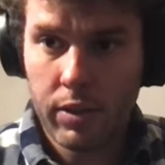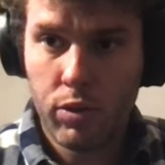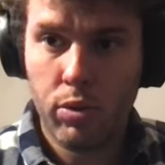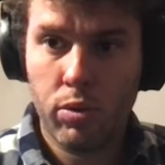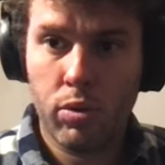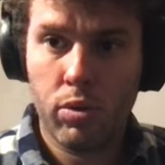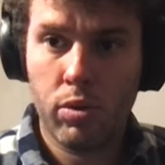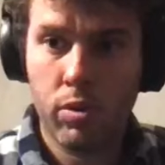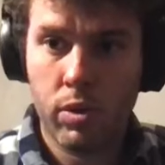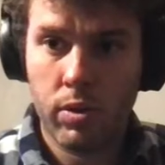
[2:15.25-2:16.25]

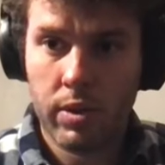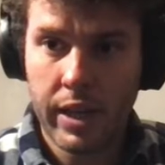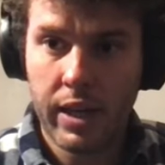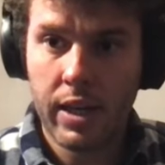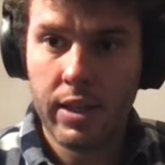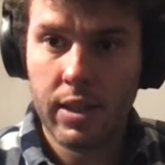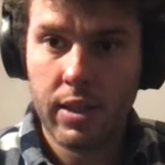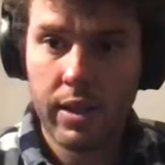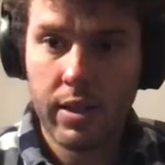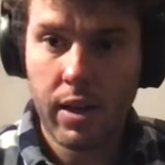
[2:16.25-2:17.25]
to take LinkedIn
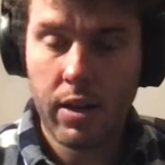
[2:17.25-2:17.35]
data,